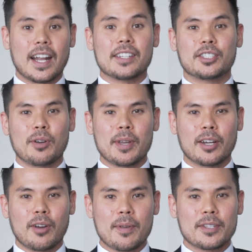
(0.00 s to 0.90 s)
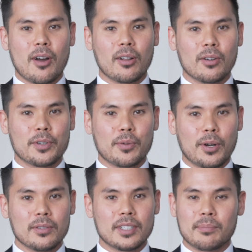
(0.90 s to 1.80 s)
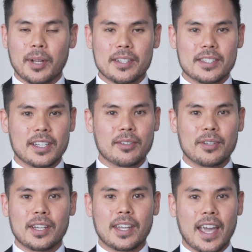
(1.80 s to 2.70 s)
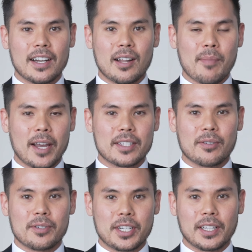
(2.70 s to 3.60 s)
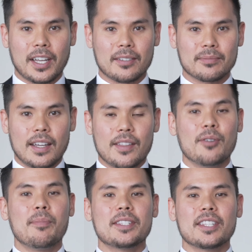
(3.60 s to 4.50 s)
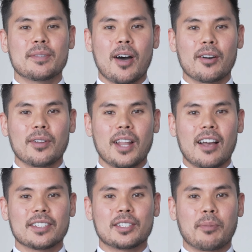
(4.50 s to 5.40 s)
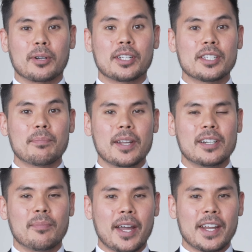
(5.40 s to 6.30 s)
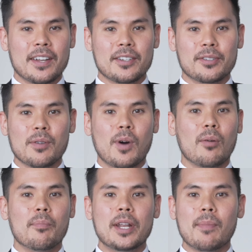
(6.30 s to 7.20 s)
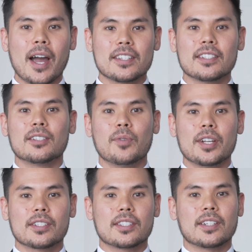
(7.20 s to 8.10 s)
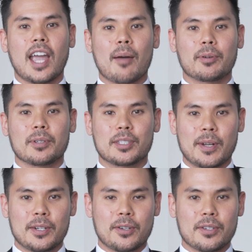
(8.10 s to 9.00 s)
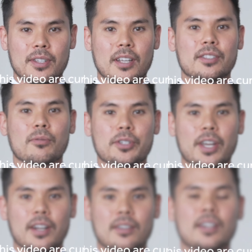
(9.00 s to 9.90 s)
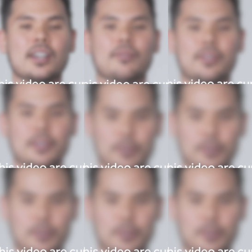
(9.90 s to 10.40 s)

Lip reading: has streaming agreements all over the world in places including Canada, Mexico, and Chile. Their business model allows it to participate in the mining industry while minimizing the risks and capital expenditures associated with a